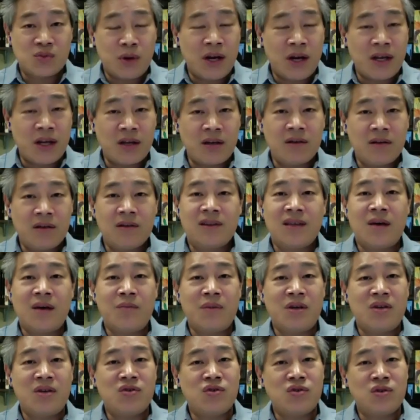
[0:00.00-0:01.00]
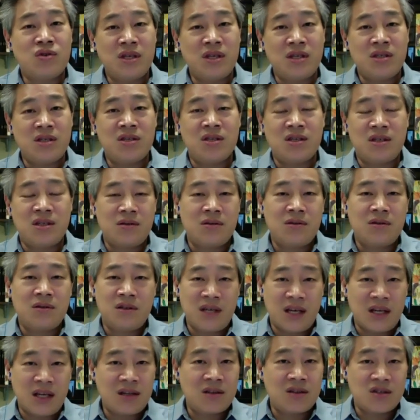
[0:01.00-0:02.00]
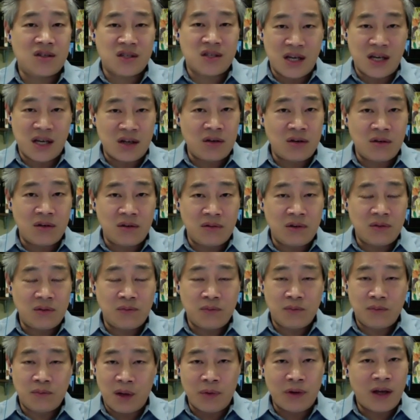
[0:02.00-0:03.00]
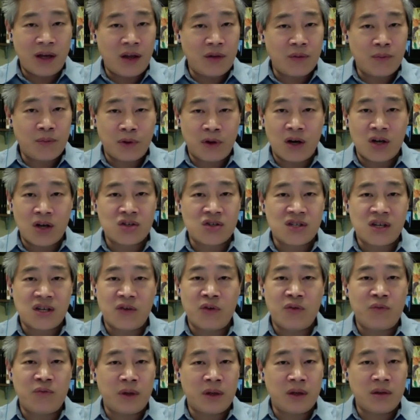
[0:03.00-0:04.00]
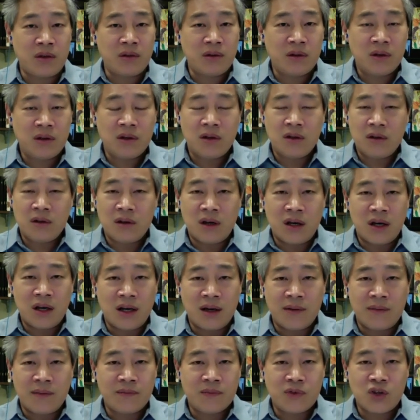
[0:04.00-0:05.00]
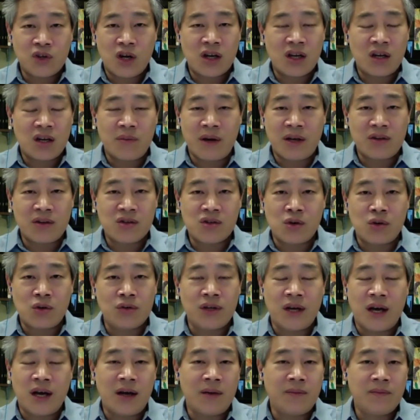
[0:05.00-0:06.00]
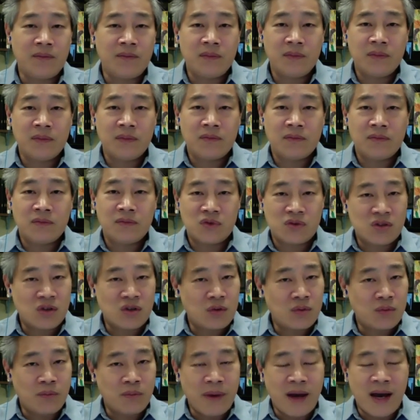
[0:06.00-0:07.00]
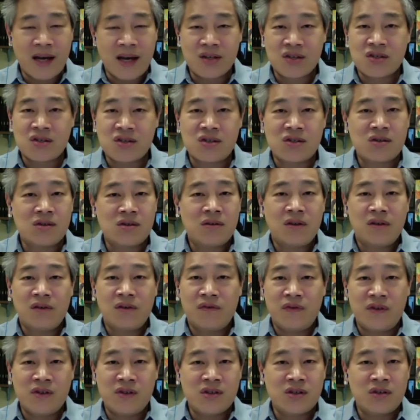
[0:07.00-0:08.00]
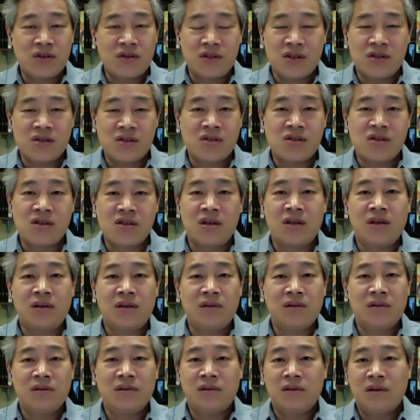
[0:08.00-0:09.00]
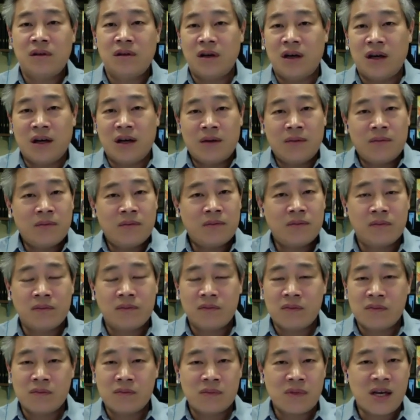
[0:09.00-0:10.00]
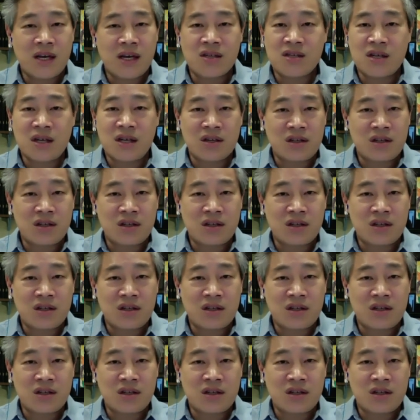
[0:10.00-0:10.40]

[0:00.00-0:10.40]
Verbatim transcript: it. That means you need to take the standard public health precautions that we've been um, talking about this whole time. So masks, physical distancing, um, and